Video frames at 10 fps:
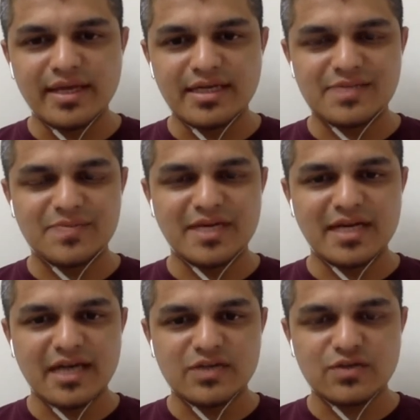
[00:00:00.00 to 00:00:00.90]
and spend
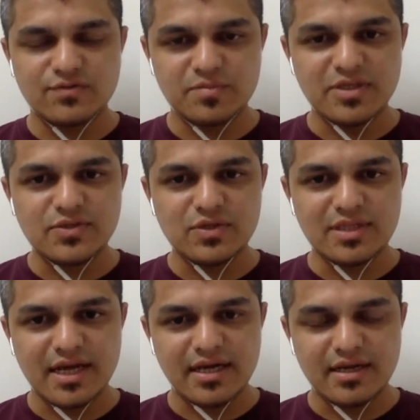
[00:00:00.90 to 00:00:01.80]
lakhs of rupees on
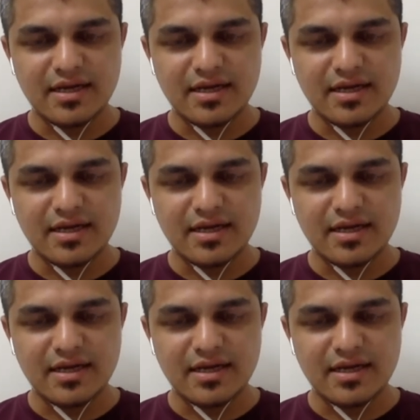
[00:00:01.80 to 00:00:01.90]
that,